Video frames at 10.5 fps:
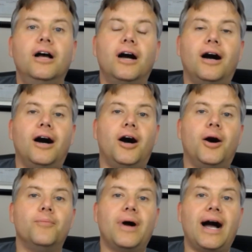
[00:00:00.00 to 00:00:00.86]

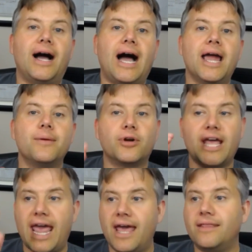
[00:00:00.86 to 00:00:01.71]
I'm going
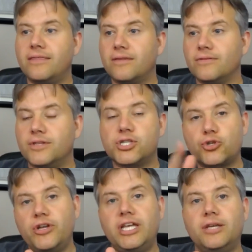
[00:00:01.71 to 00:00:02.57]
to end the
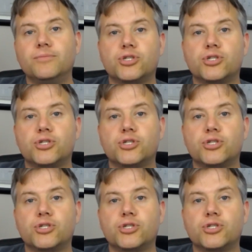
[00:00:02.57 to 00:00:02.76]
stream.